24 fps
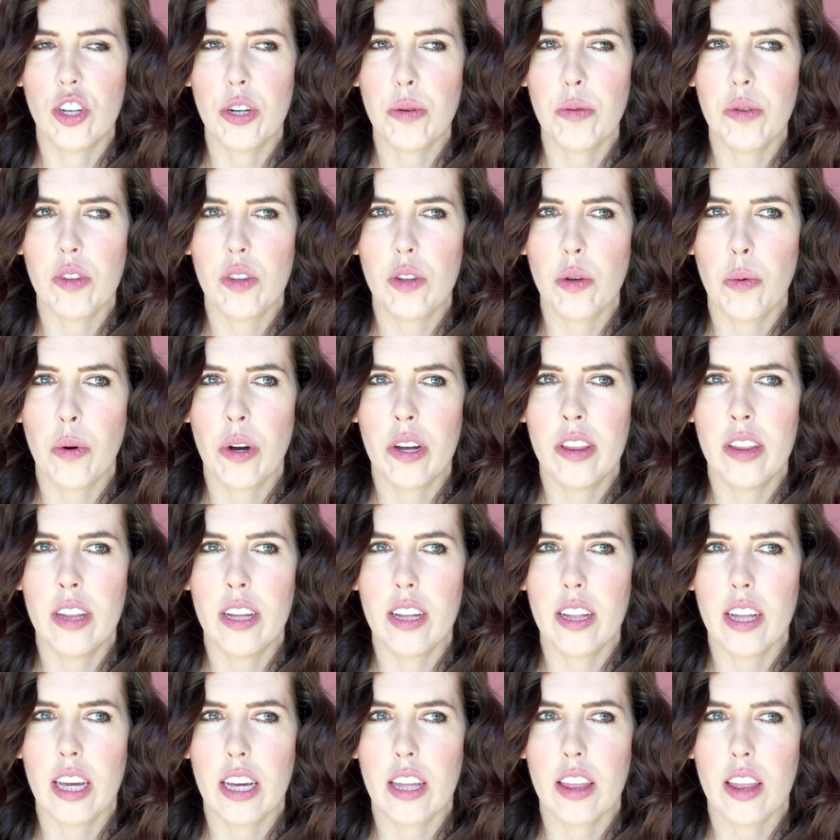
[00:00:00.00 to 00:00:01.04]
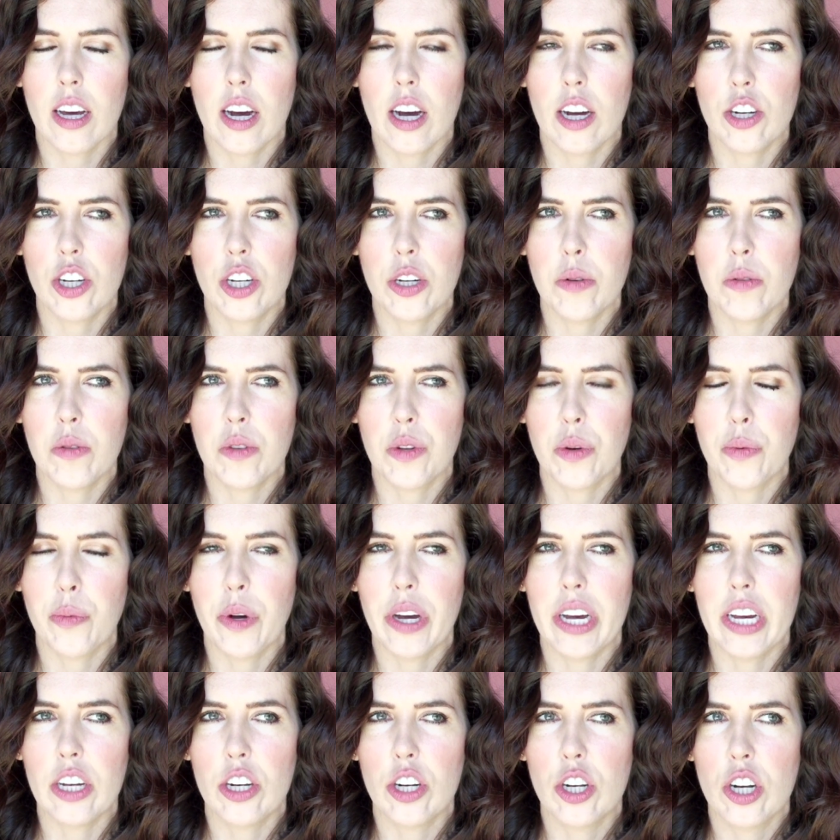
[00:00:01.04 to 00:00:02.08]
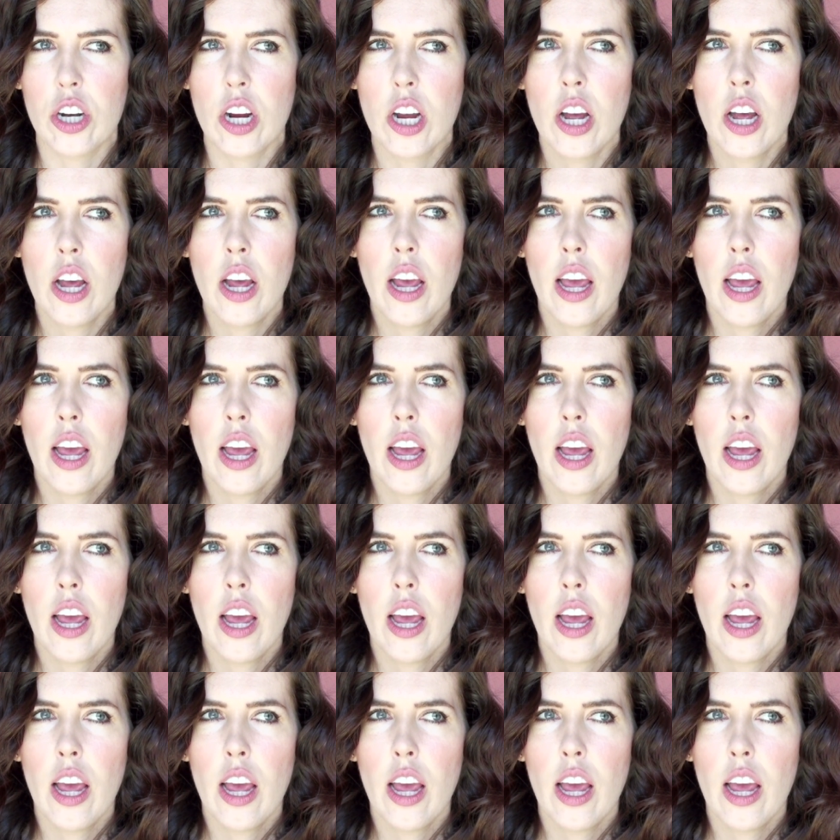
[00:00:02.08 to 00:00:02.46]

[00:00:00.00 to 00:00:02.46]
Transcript: She was the one that like thought she was a witch